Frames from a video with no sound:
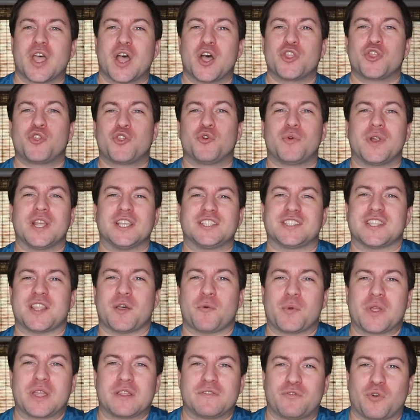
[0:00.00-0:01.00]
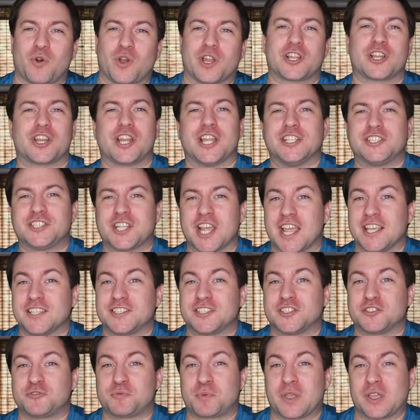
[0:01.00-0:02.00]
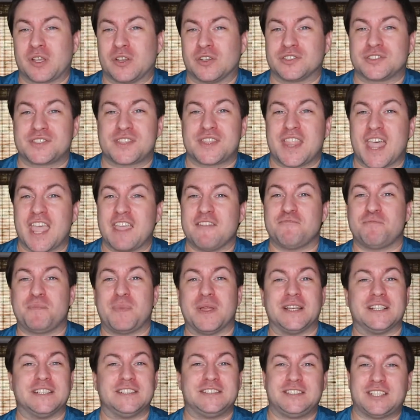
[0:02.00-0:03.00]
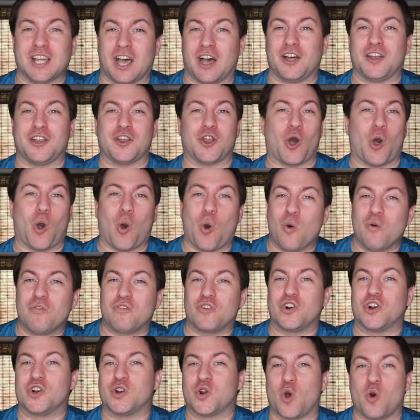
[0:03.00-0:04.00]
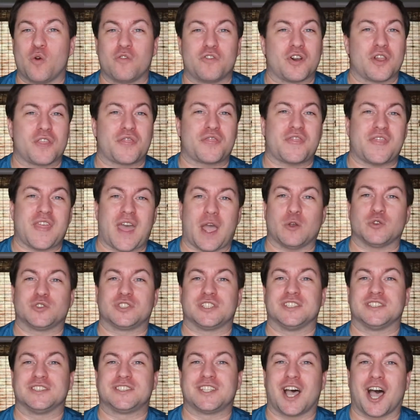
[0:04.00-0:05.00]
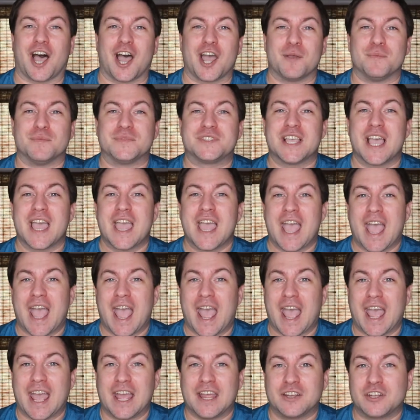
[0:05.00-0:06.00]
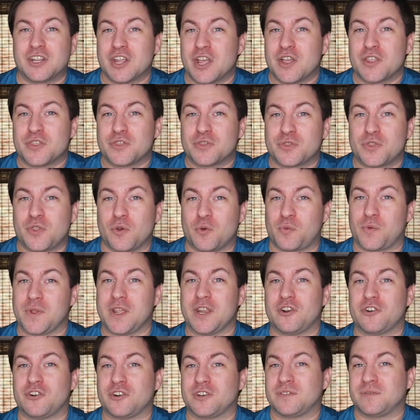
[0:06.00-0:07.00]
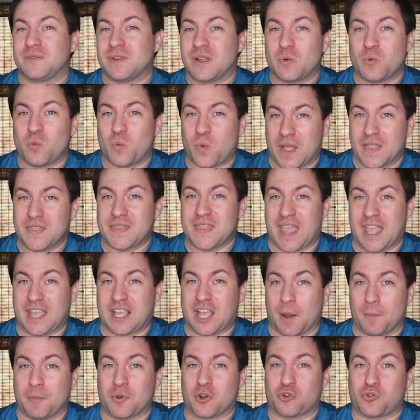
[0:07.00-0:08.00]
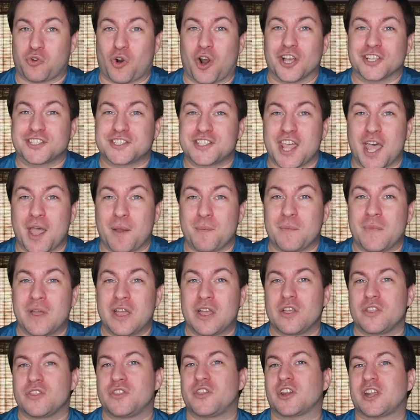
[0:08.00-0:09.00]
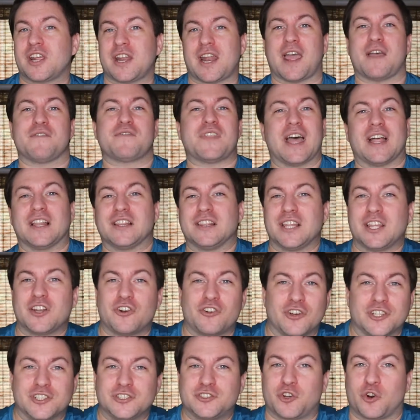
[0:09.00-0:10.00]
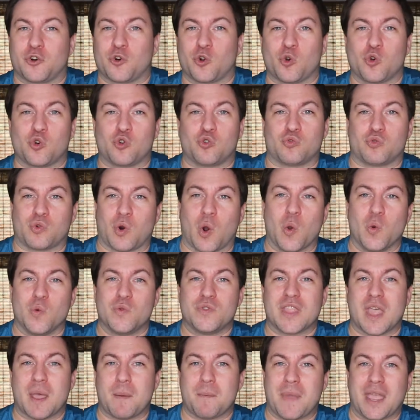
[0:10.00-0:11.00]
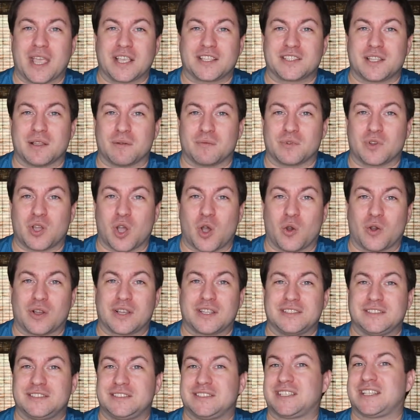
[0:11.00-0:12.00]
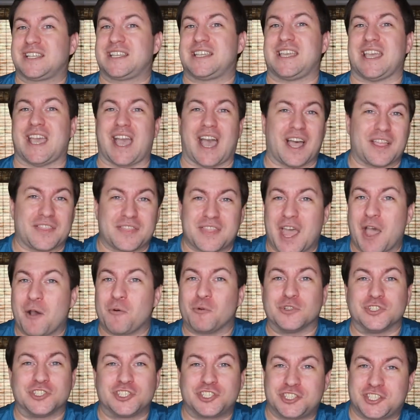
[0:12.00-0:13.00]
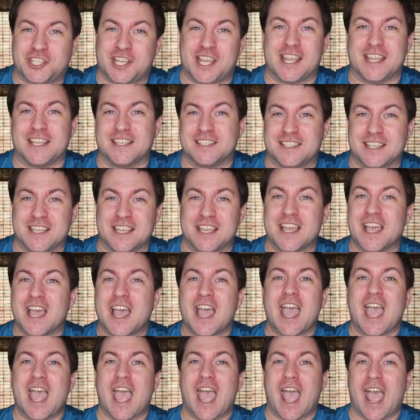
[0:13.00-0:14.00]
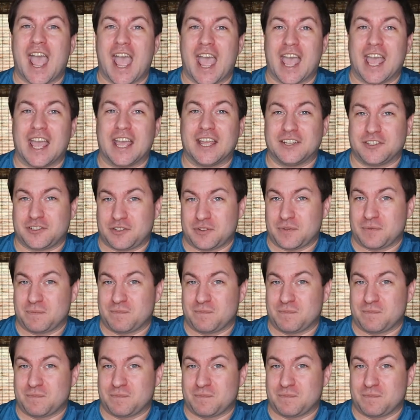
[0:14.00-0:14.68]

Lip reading: The reason that we avoid cliches is because they've been done over and over 1,000 times, and the reader, when they come across them, they're gonna have that little internal groan that makes them go, God, that was cheesy, and